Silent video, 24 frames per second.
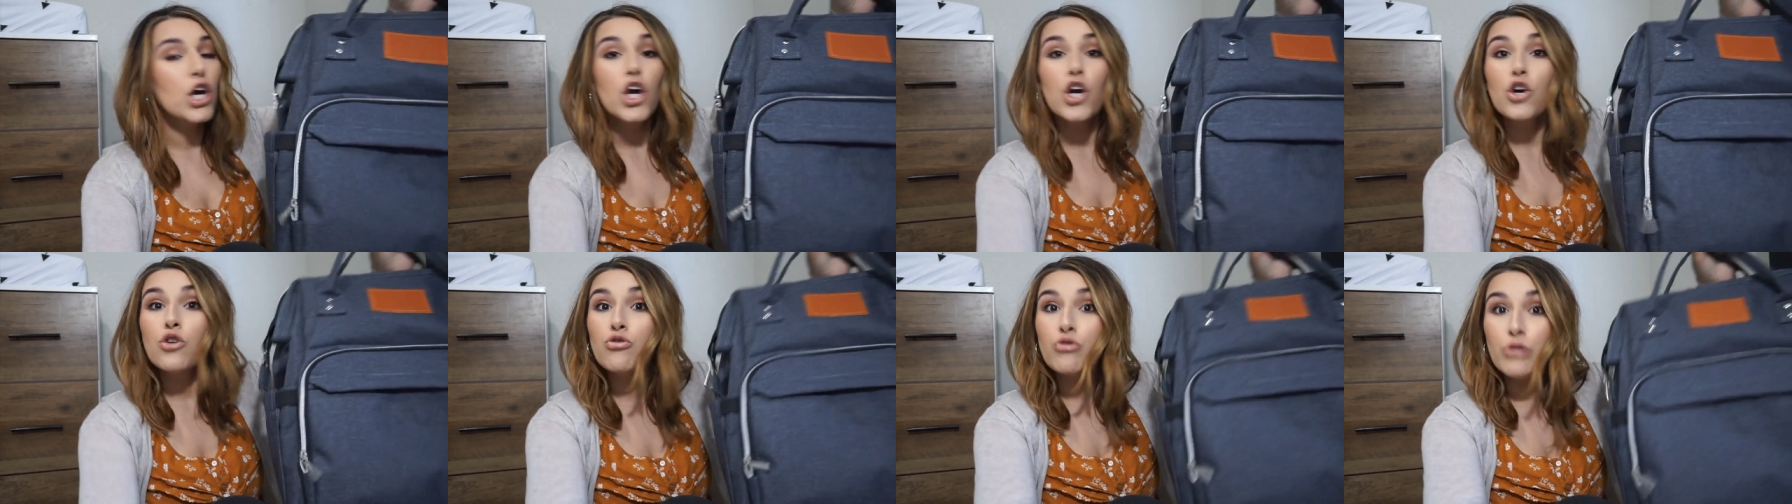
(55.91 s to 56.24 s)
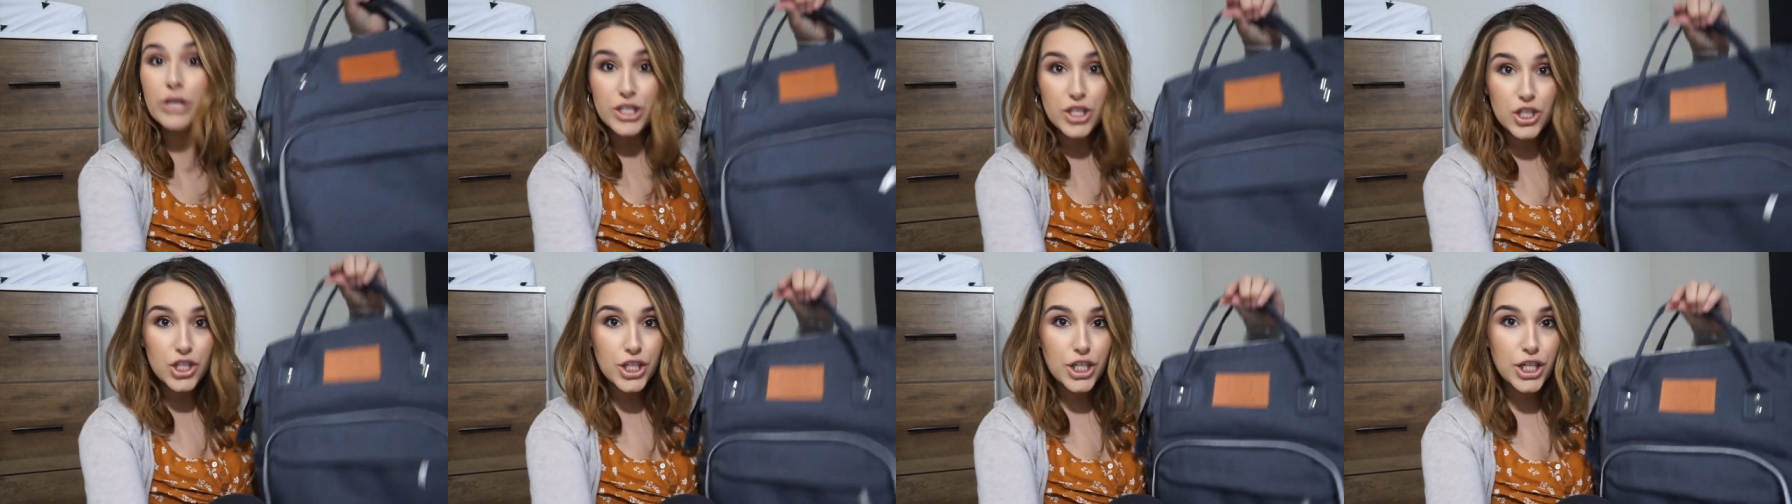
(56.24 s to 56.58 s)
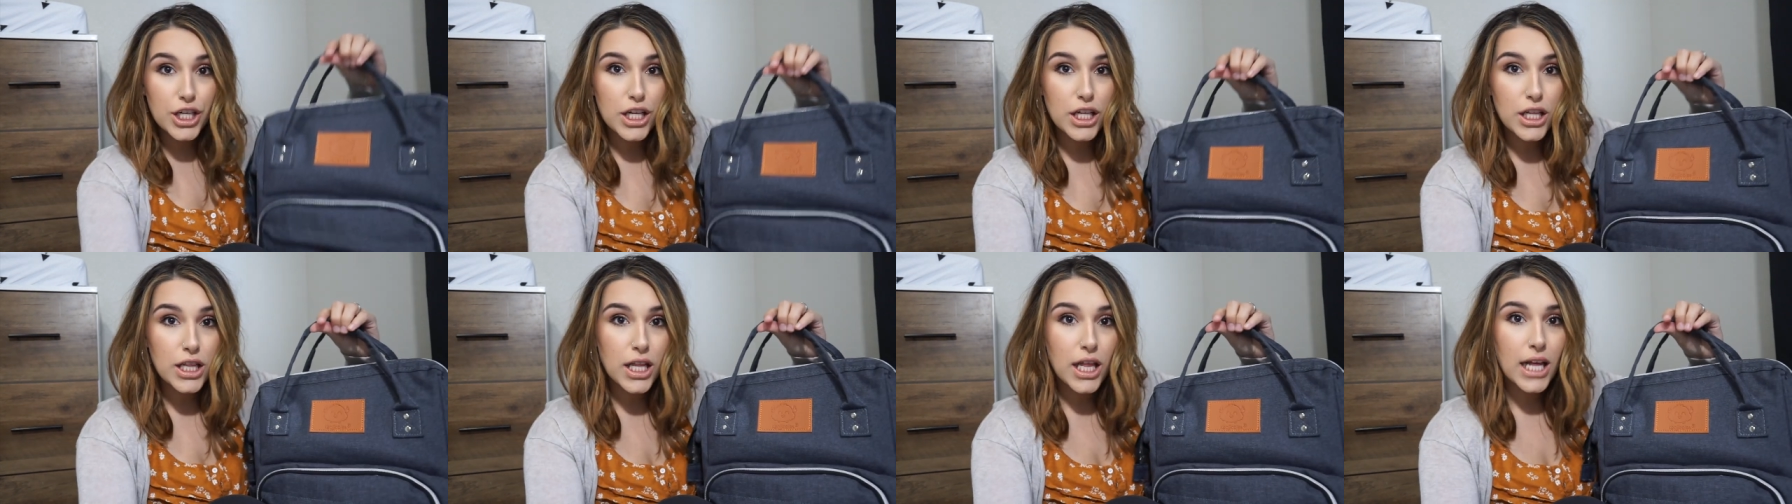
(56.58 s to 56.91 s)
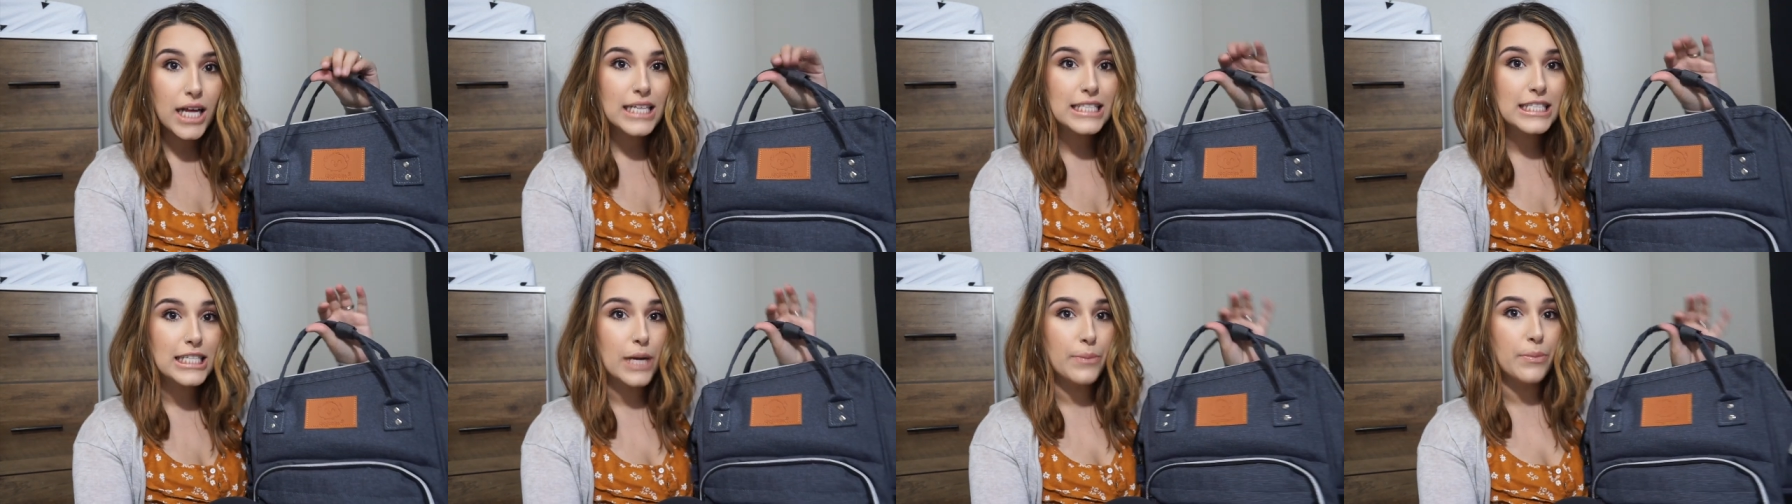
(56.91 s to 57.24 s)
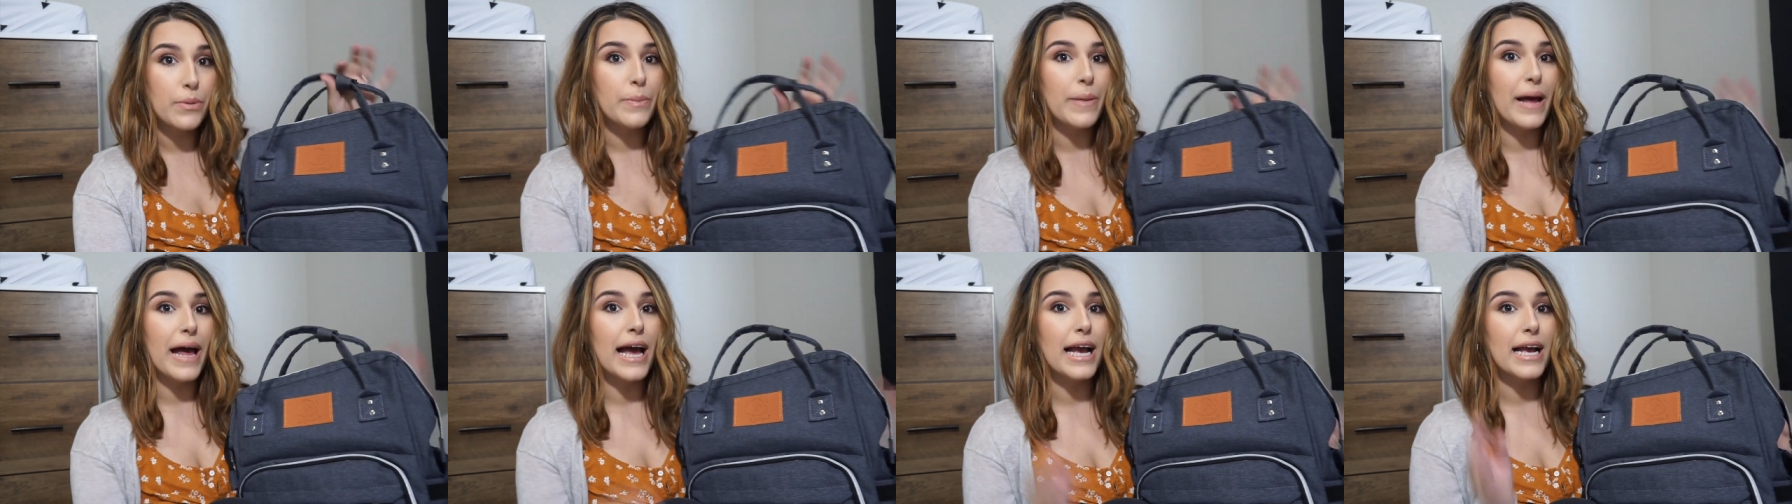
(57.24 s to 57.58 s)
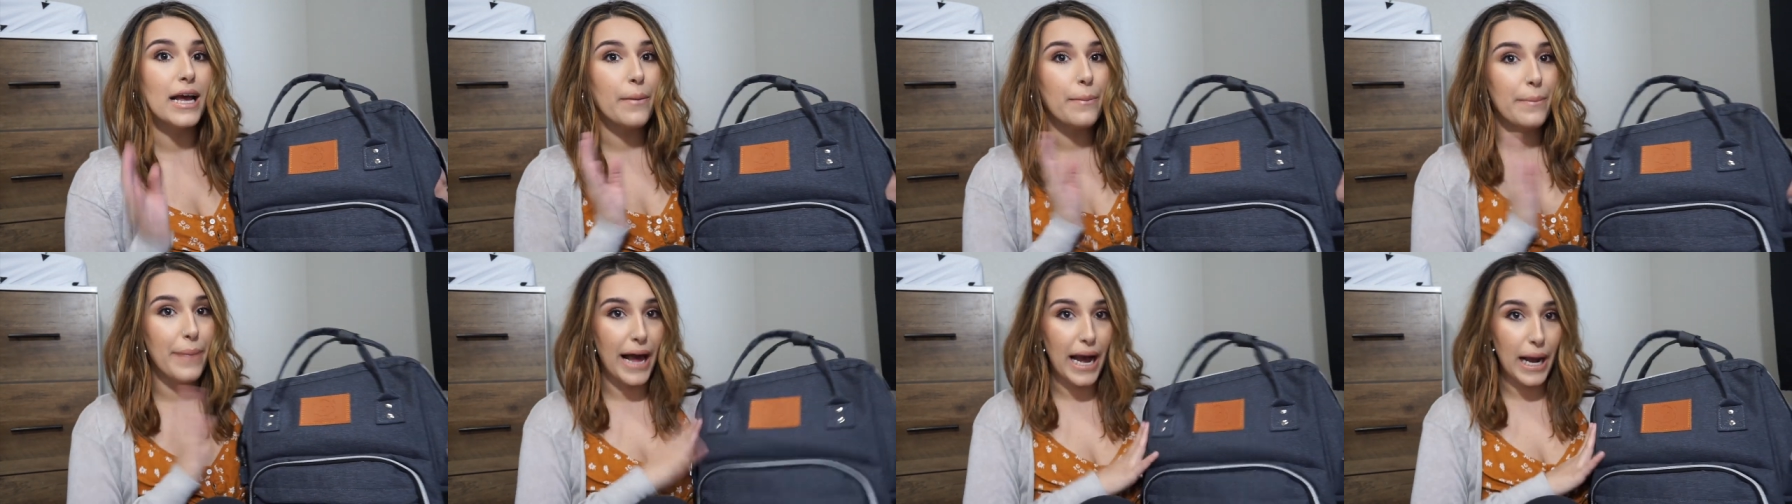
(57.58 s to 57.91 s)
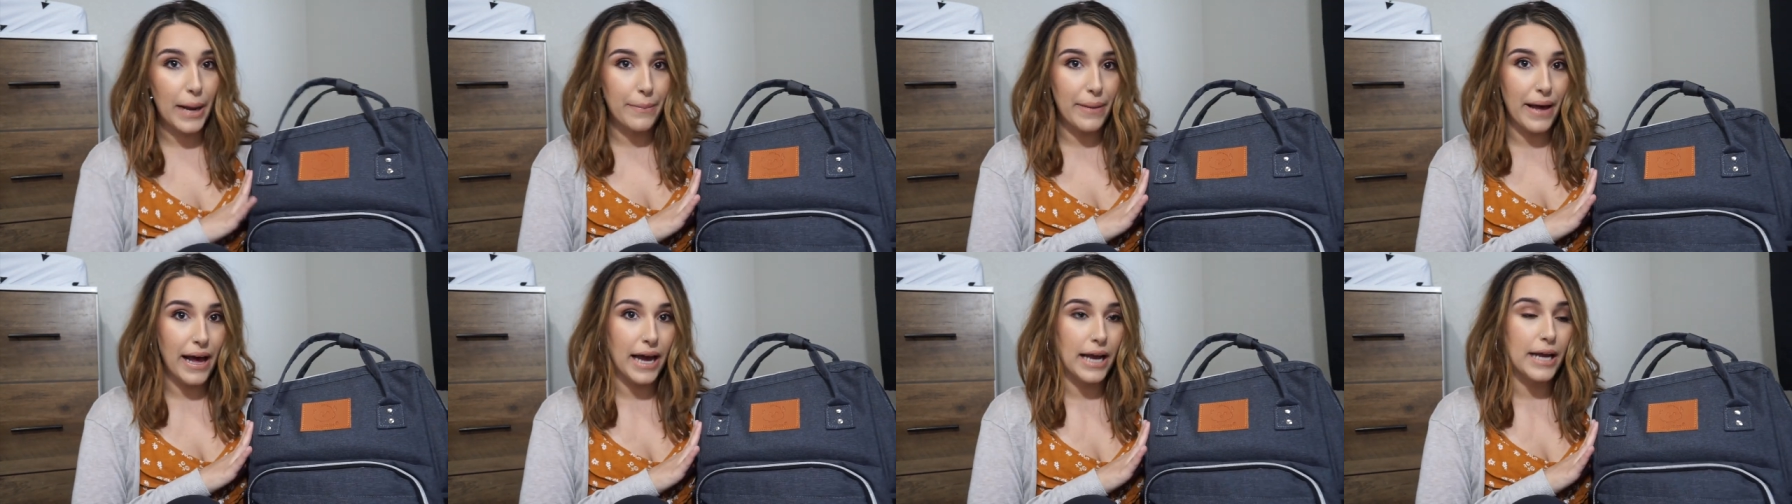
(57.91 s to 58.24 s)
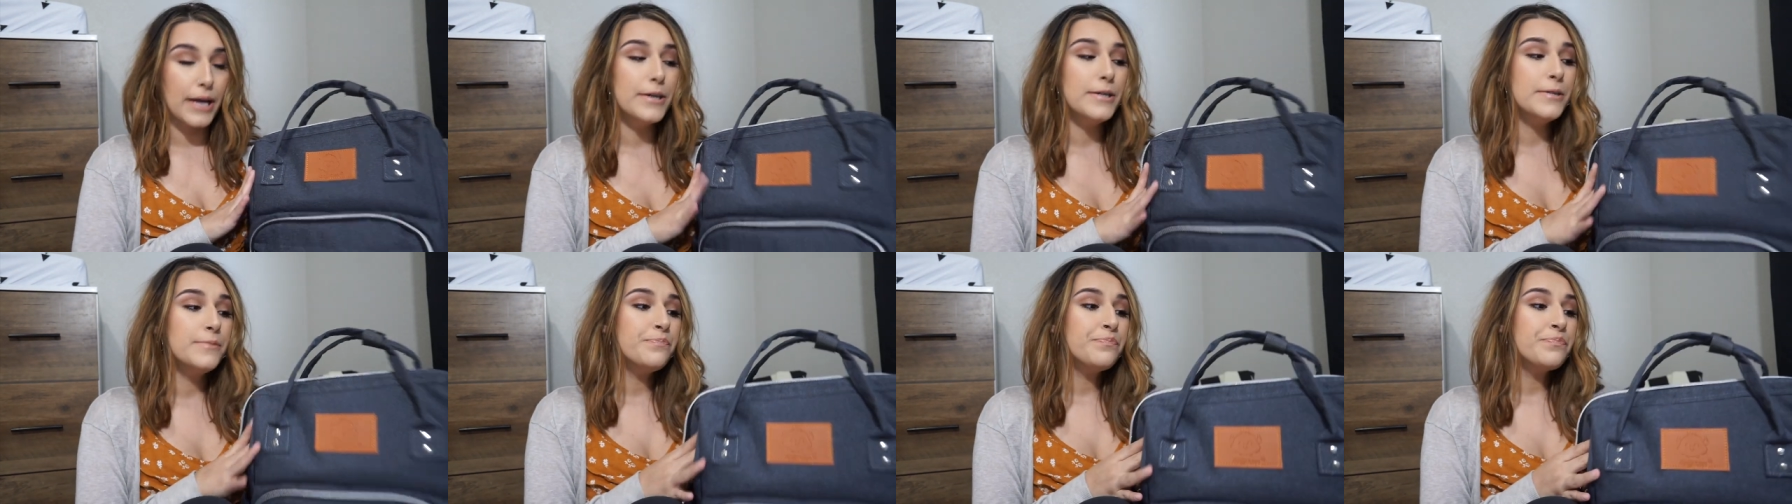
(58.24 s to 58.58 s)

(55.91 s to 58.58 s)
original diaper bag backpack.